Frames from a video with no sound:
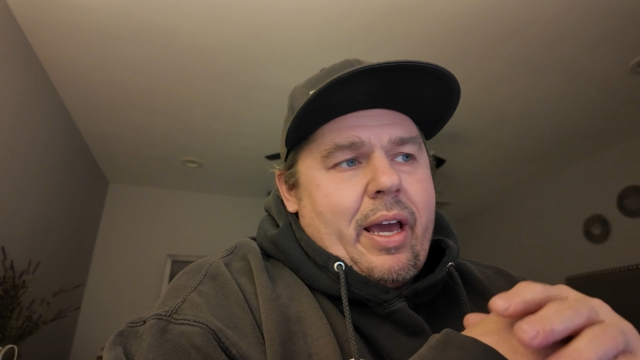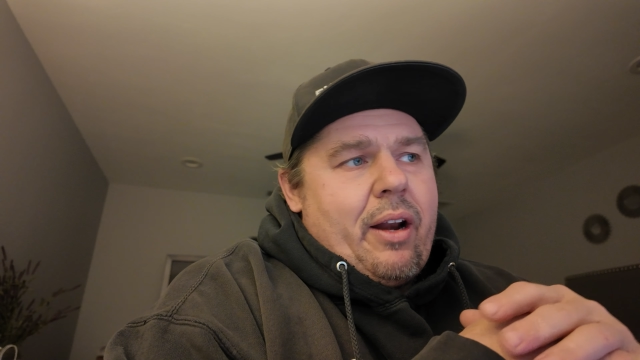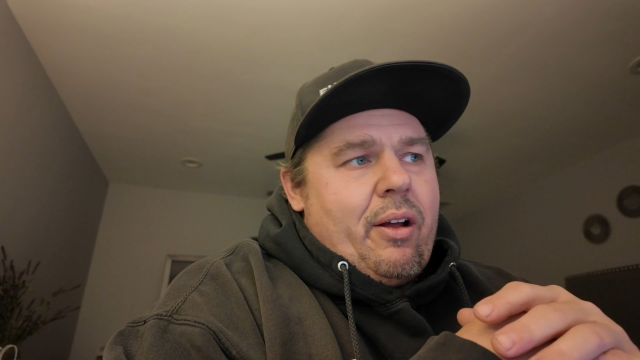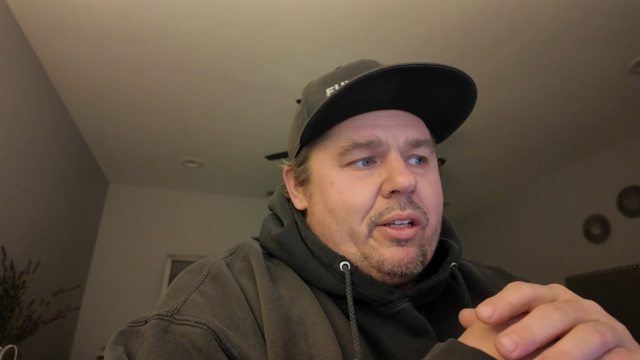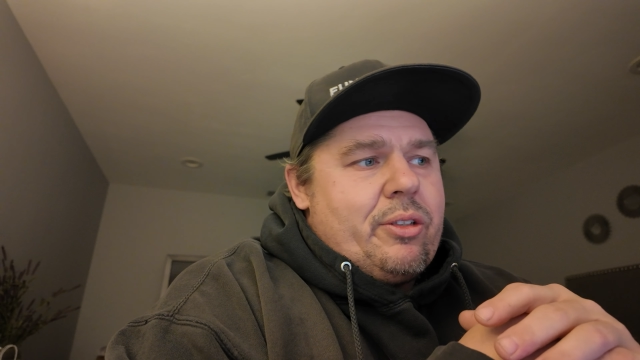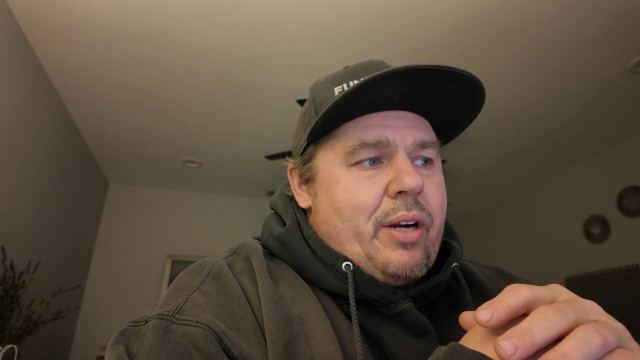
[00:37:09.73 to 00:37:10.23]

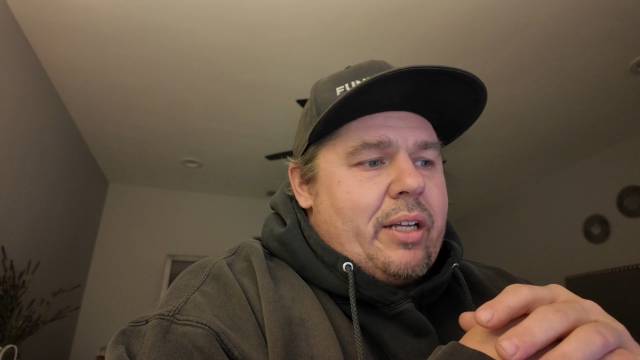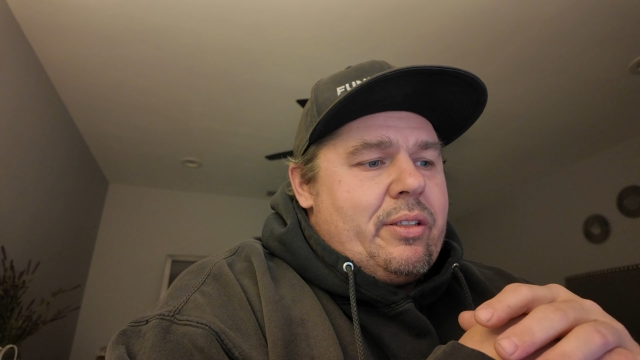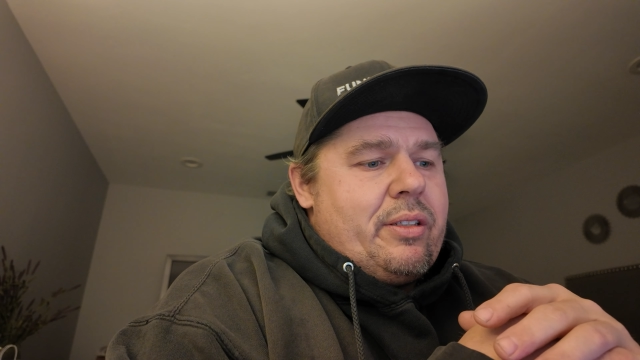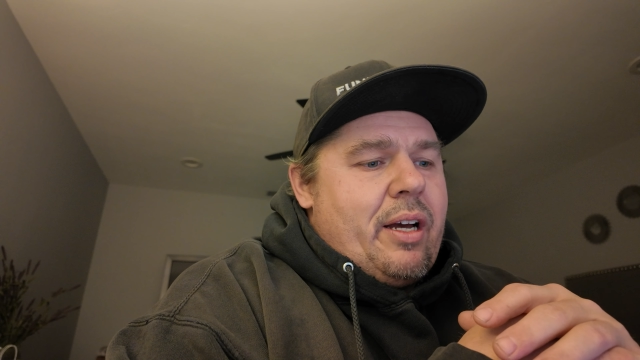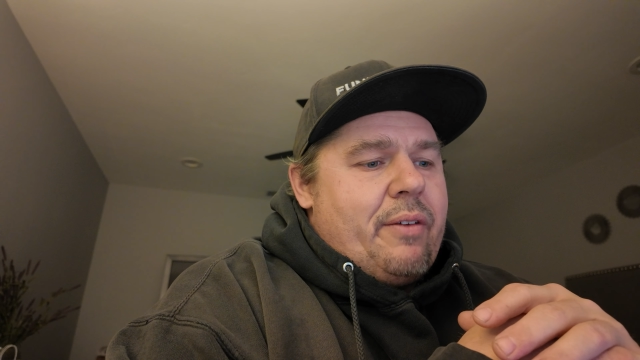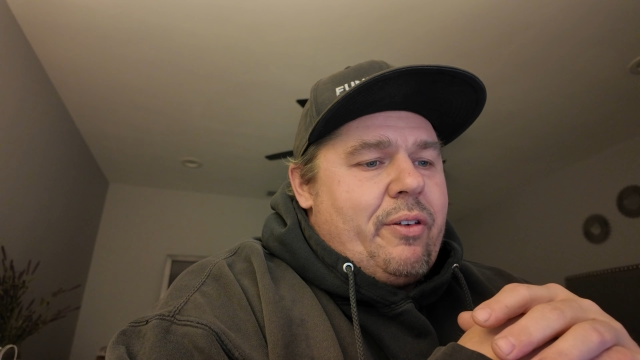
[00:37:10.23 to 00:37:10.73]
had all his right
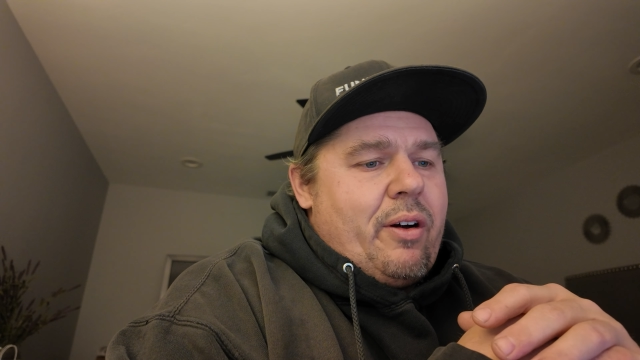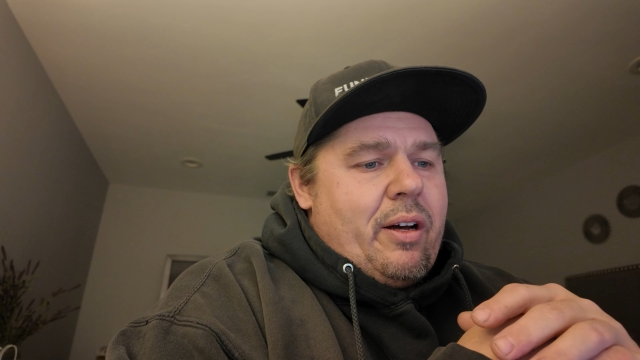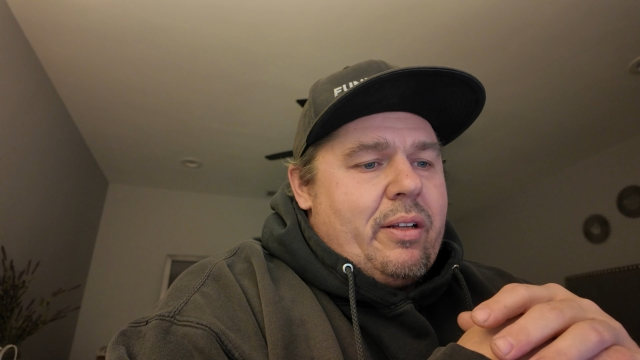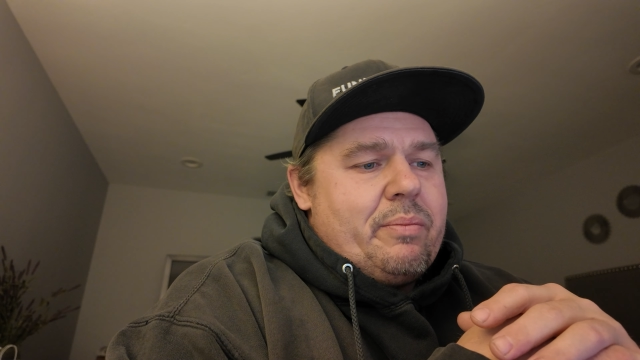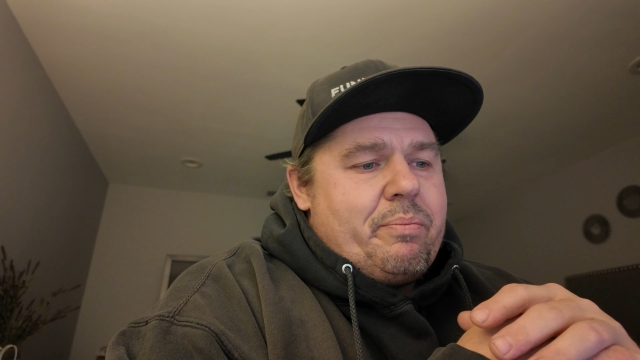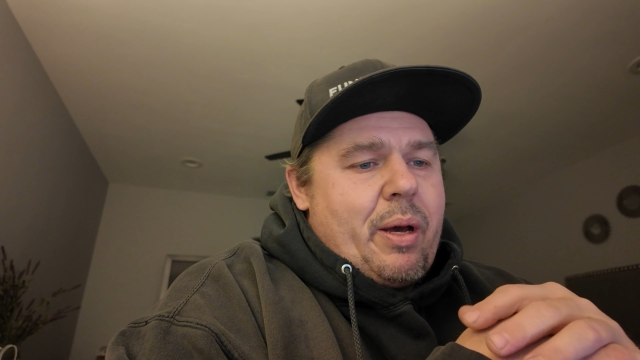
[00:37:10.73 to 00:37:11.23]
stuff
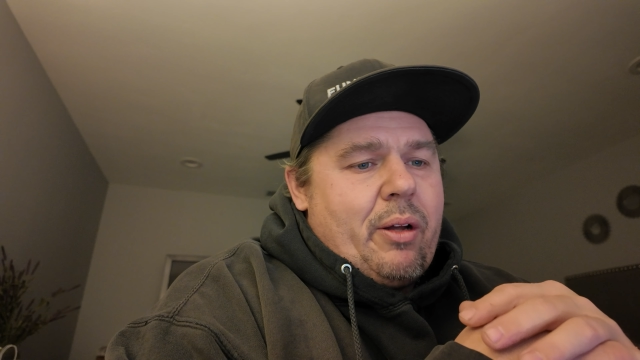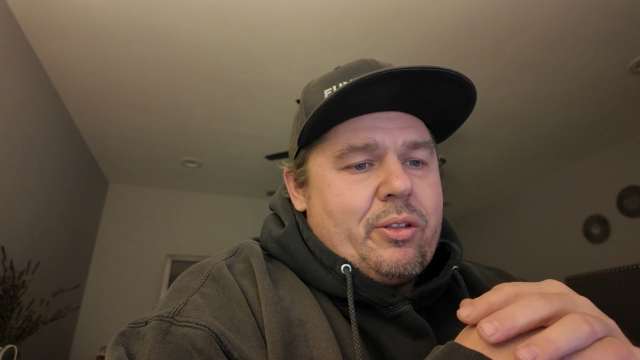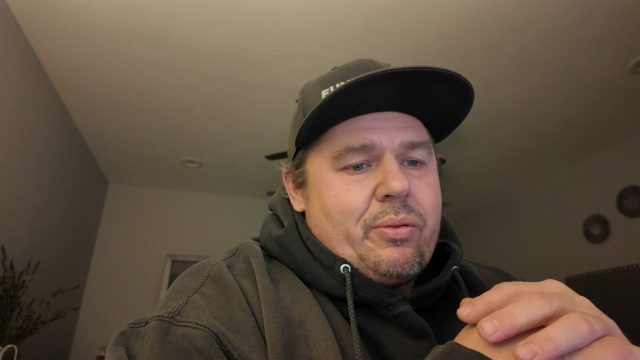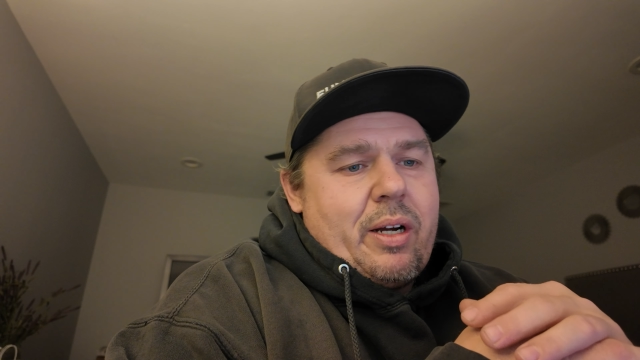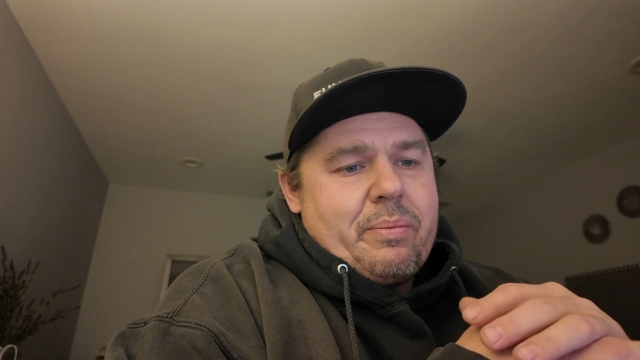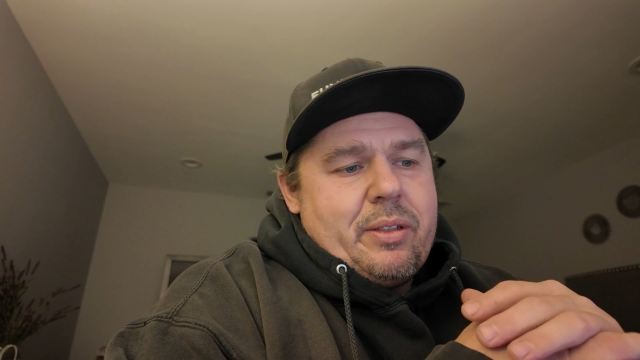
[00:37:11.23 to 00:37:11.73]
on,
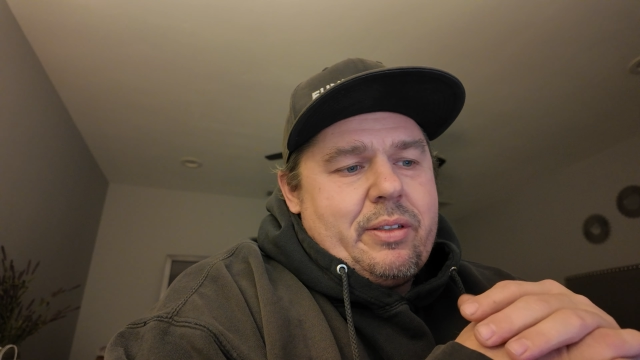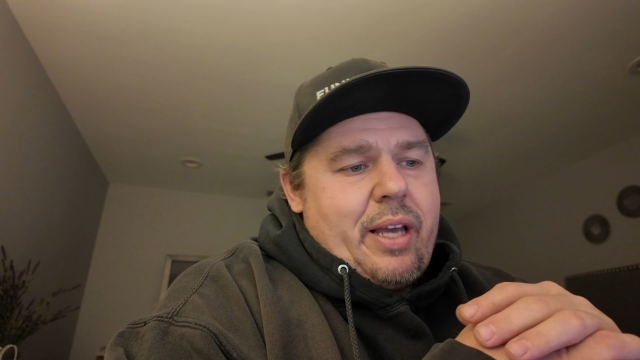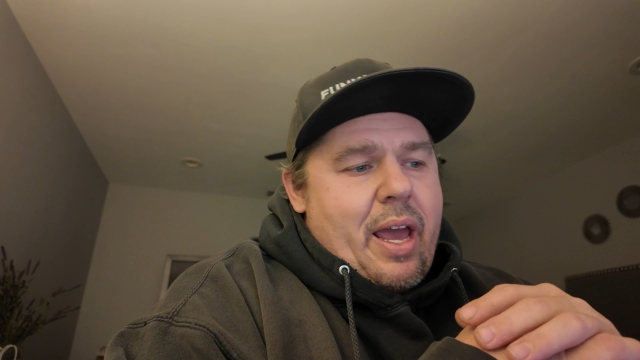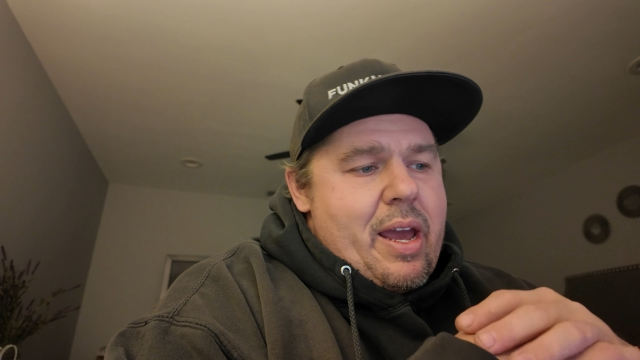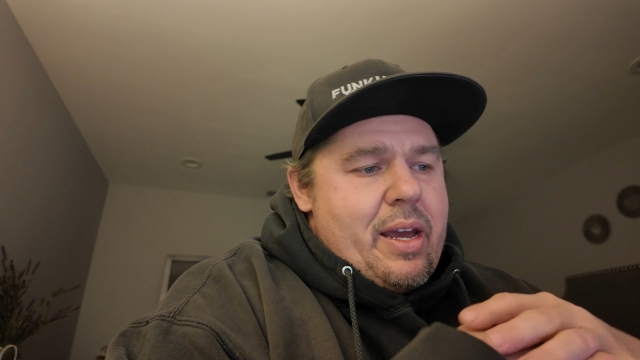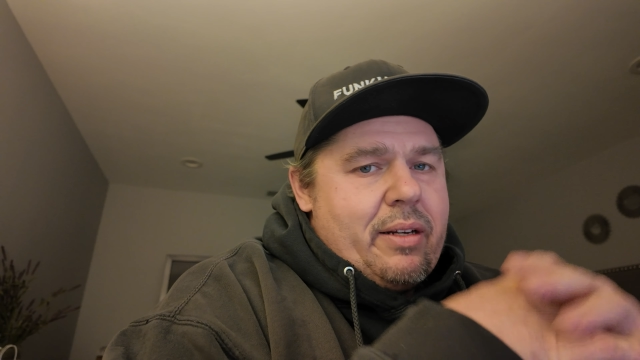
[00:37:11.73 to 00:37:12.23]
belts were up to
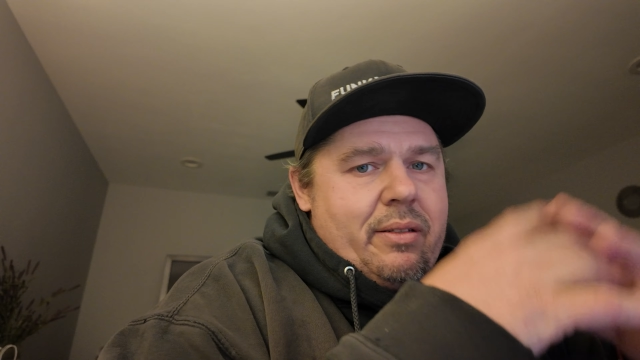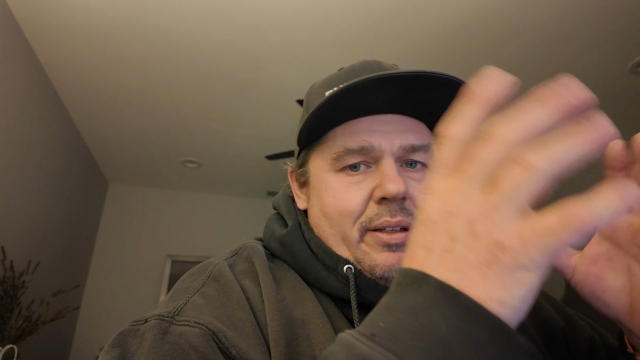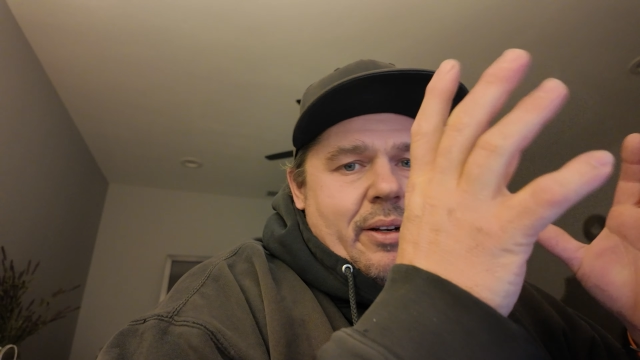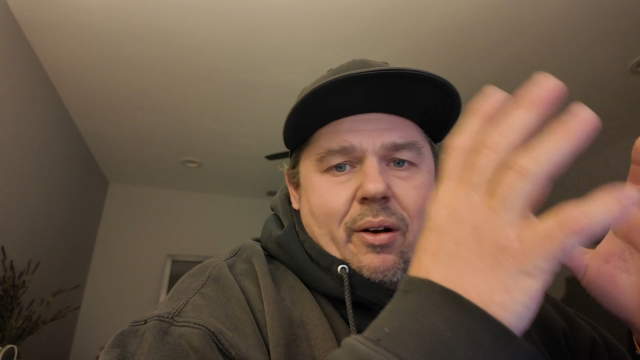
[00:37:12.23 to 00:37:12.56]
date,